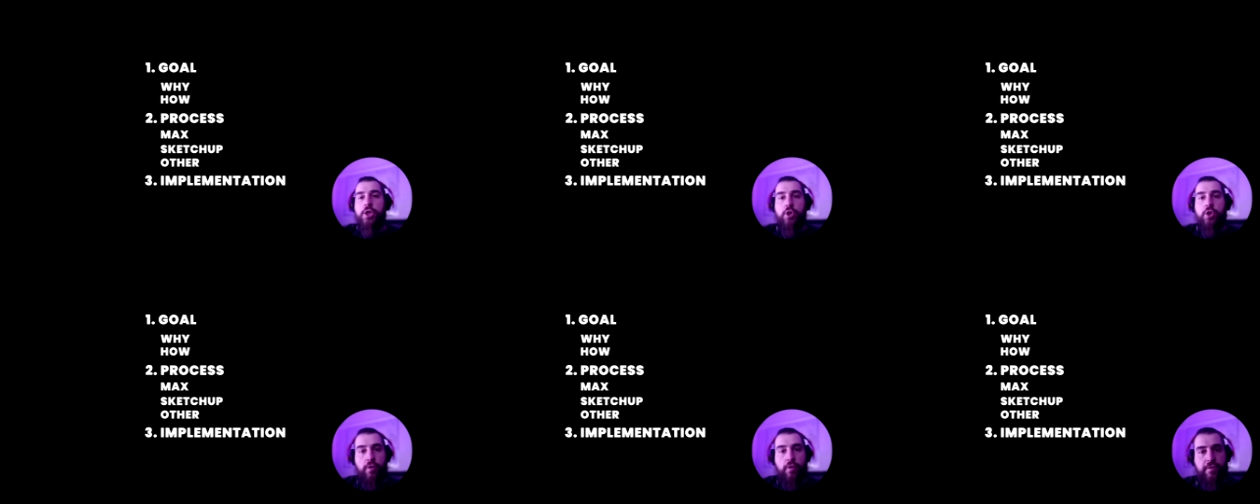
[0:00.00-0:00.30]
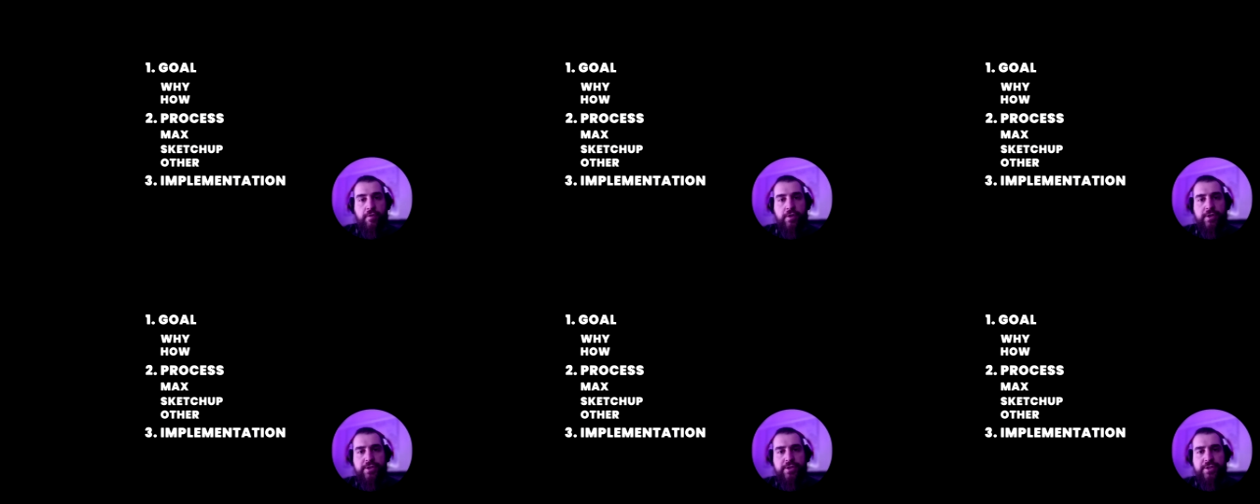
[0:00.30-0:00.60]
Your
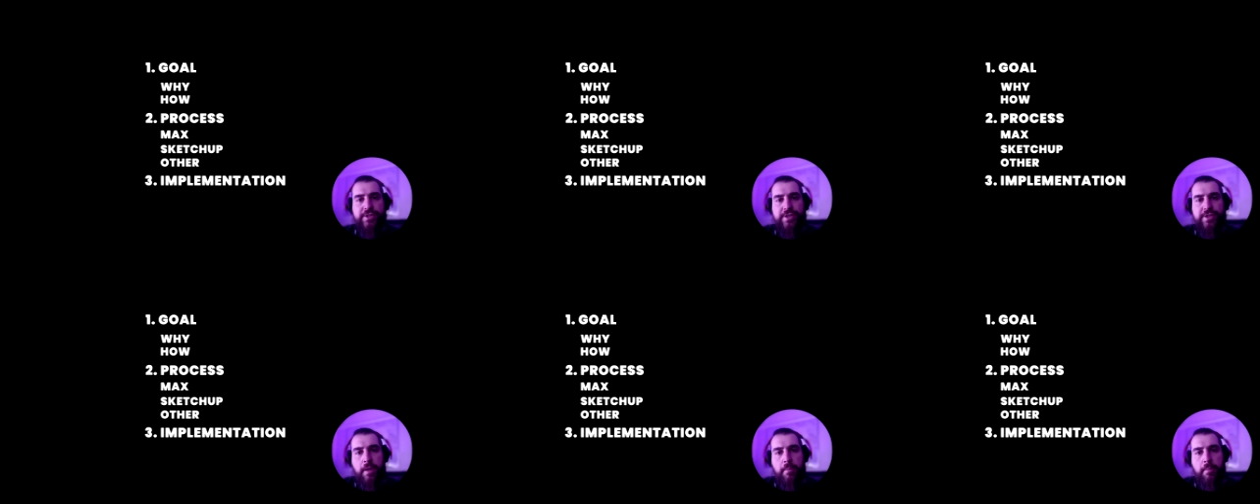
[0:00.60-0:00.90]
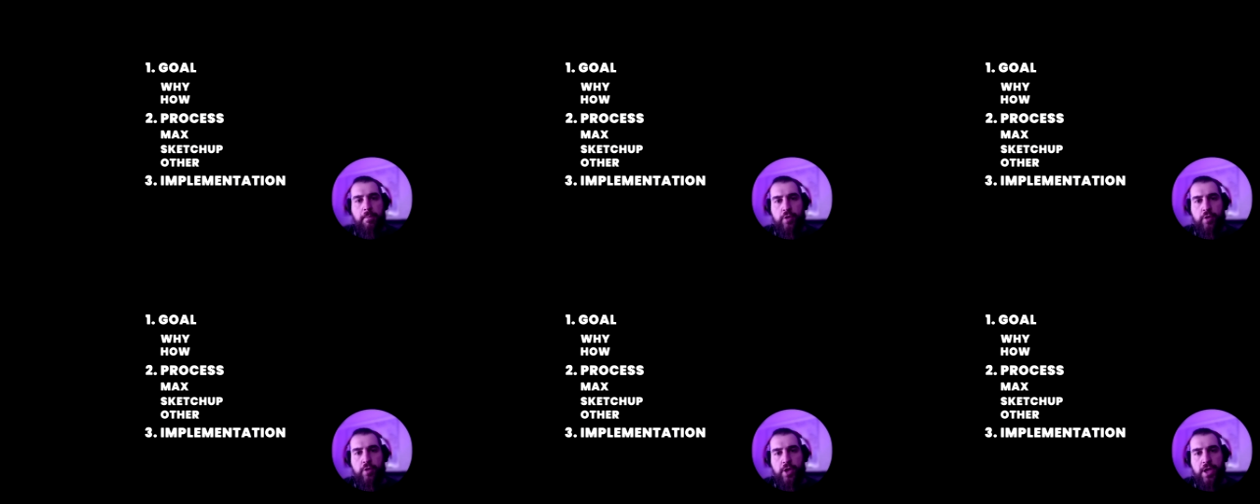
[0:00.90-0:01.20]
first step
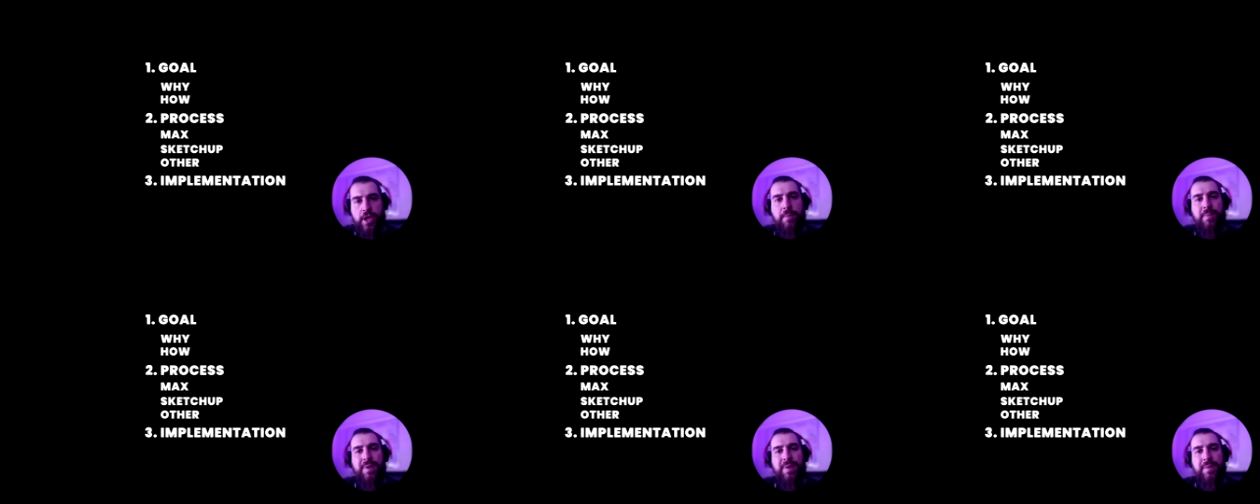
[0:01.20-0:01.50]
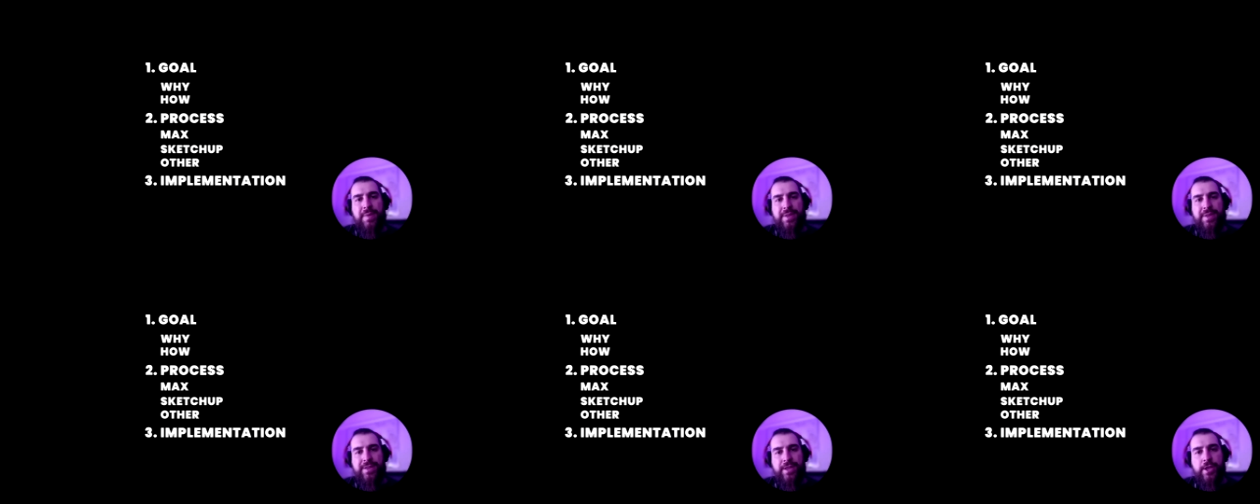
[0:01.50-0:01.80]
for the
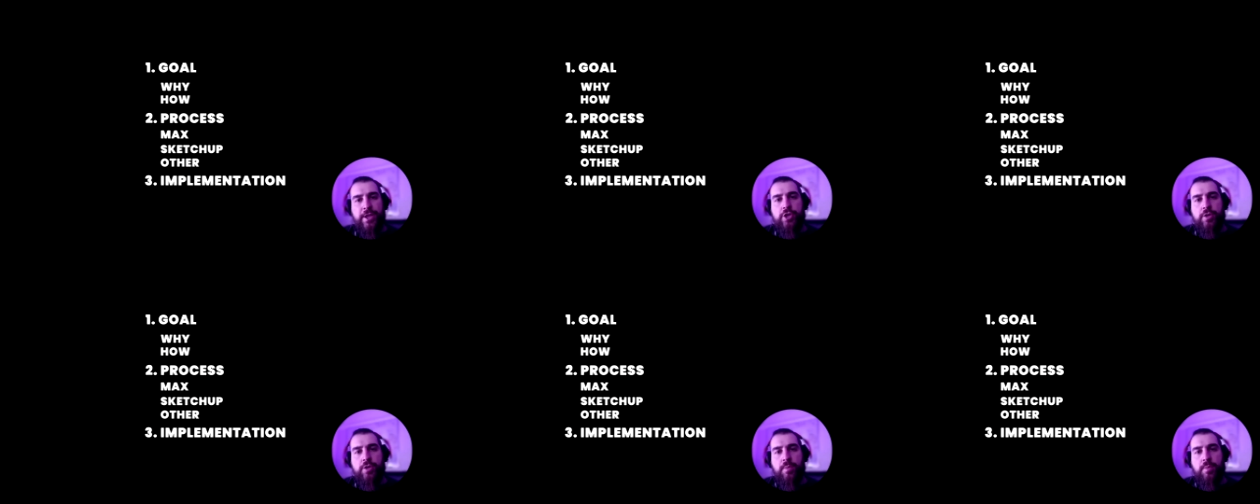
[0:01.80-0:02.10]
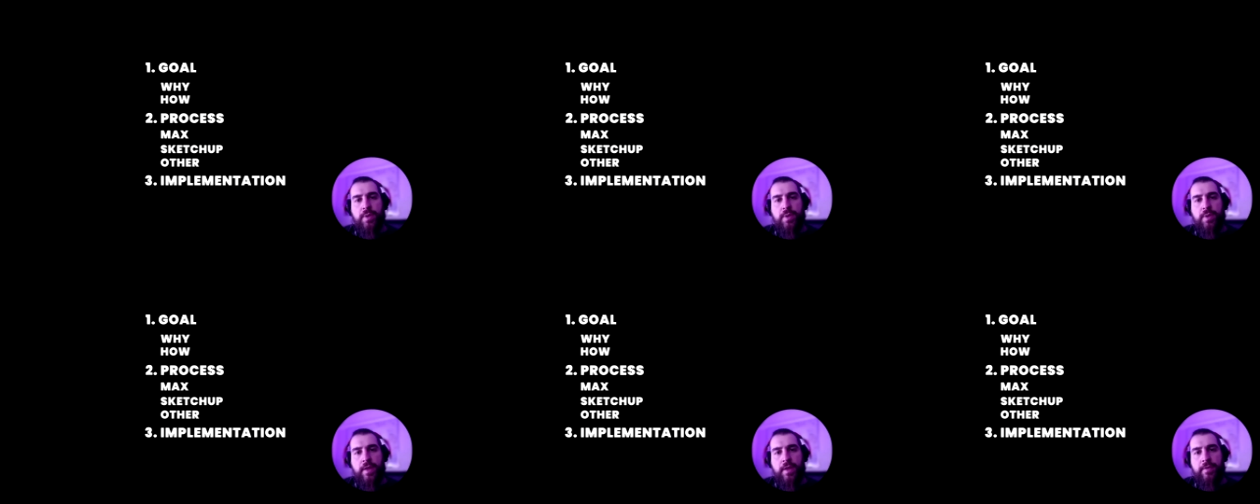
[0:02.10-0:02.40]
implementation
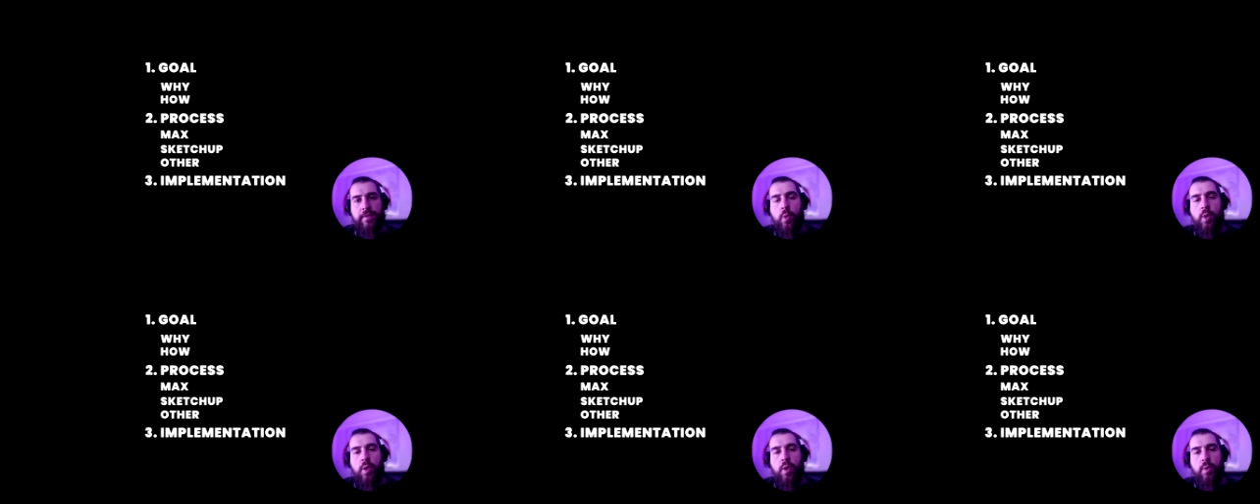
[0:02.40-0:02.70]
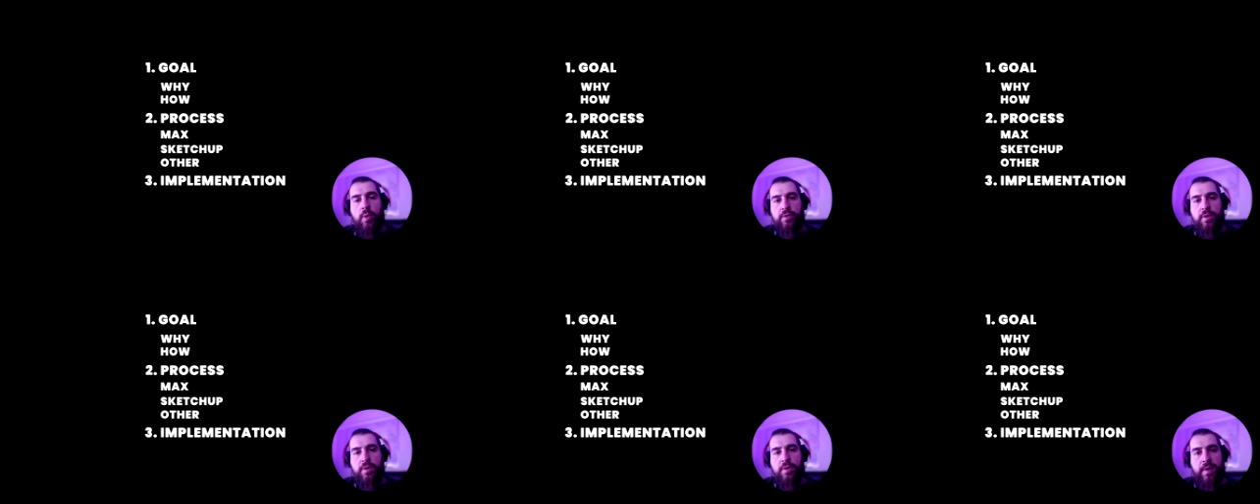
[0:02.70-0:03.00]
plan
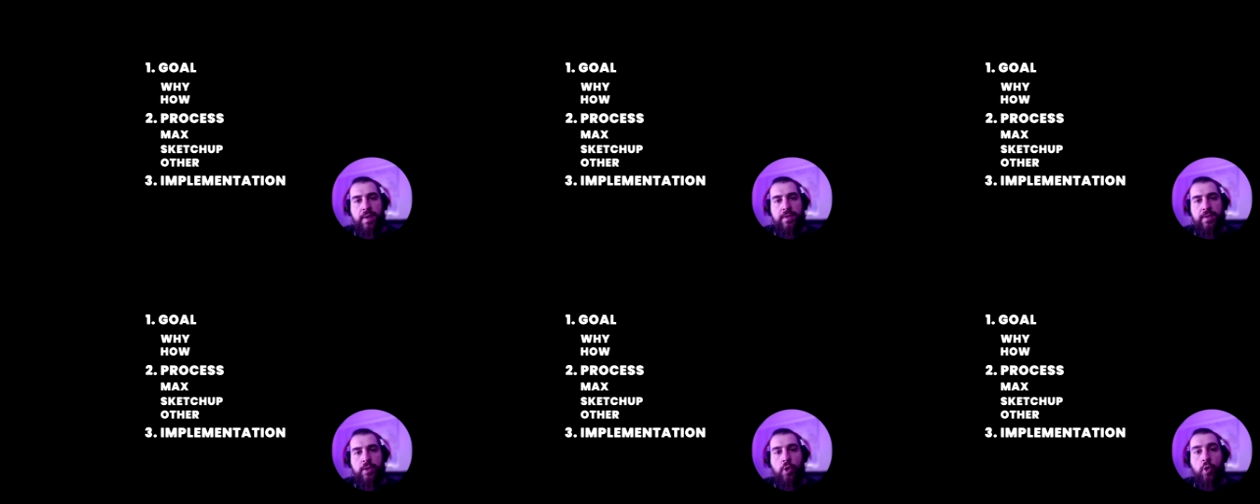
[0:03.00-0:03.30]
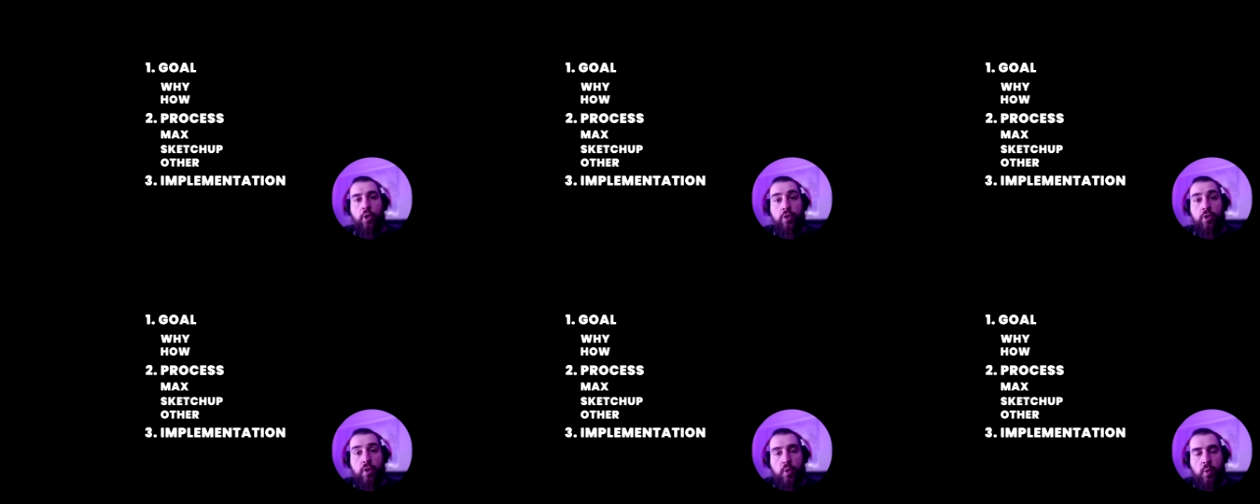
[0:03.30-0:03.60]
will depend
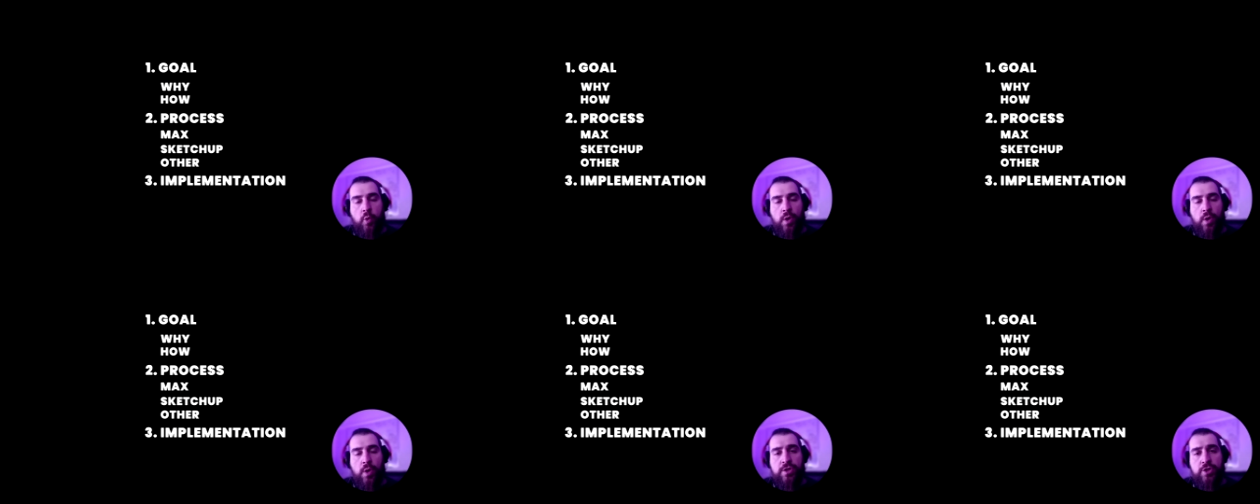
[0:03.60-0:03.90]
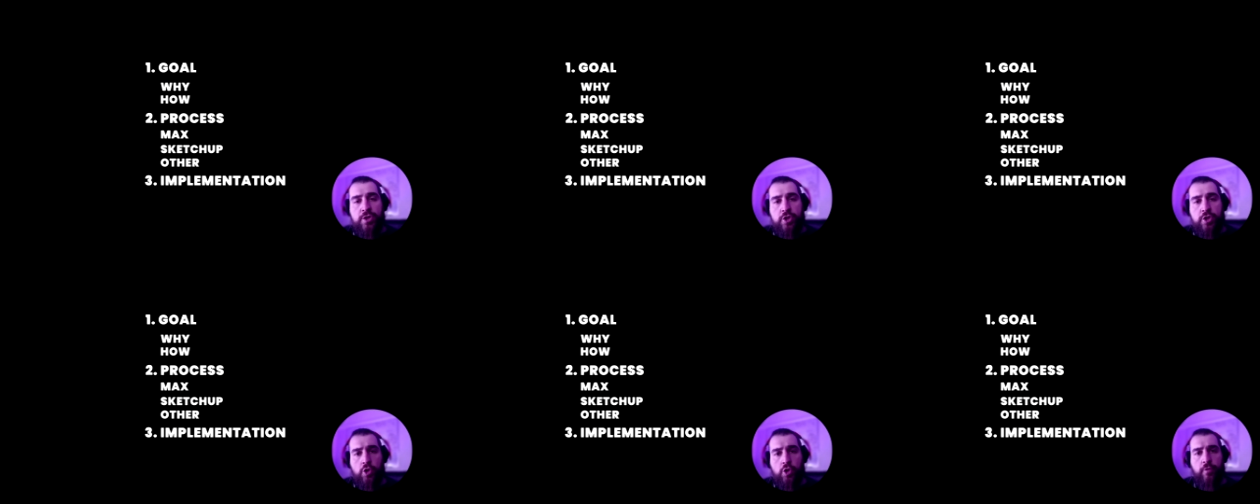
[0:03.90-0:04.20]
on what
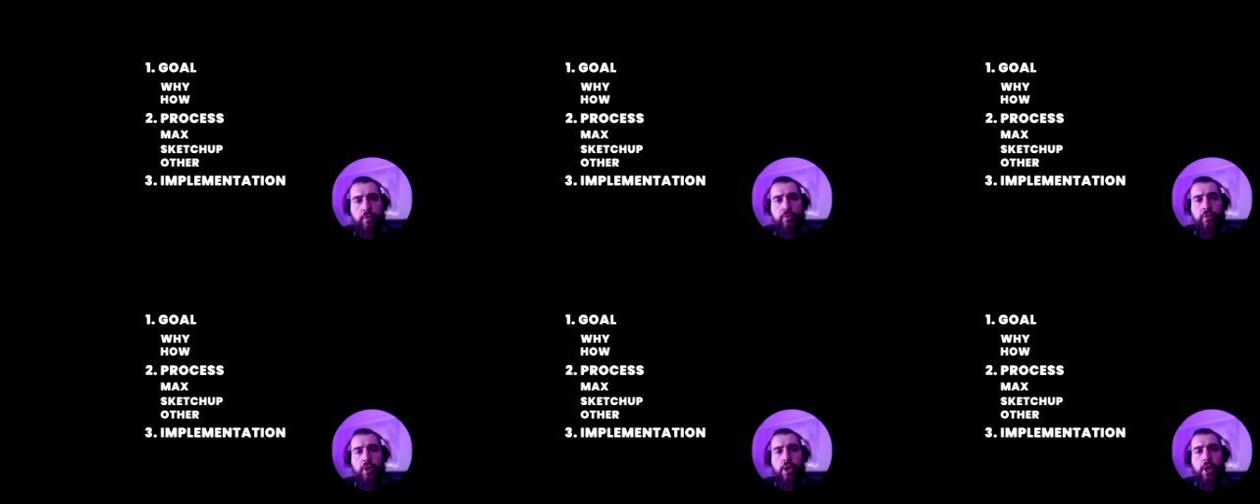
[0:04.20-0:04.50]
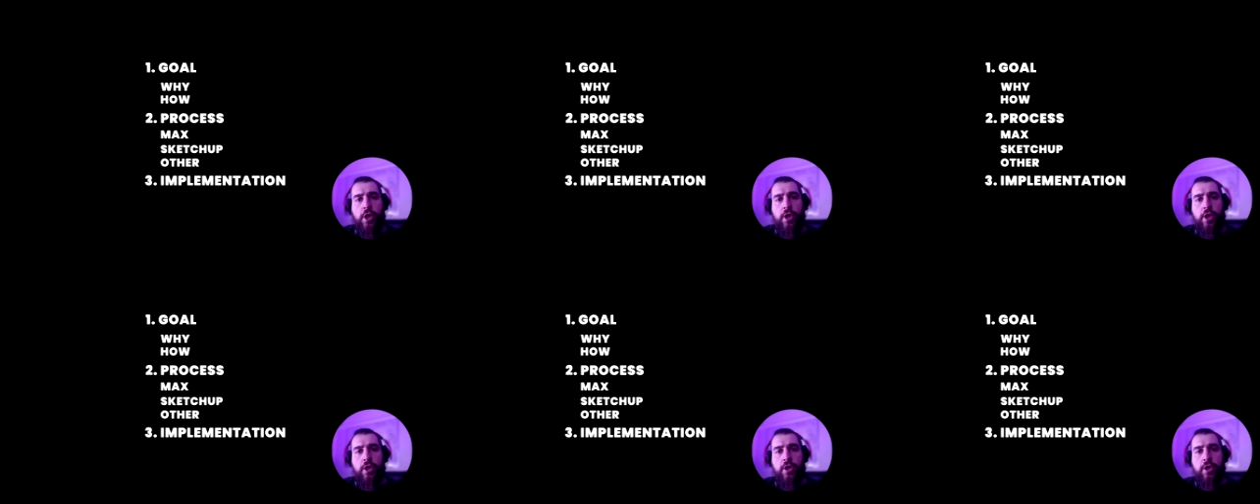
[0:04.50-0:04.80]

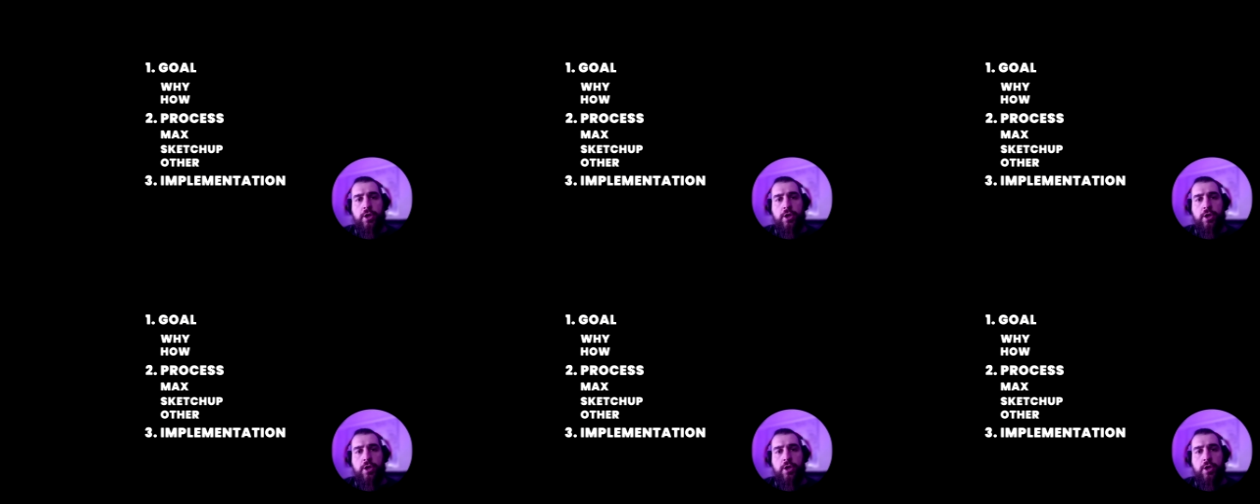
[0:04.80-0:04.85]
software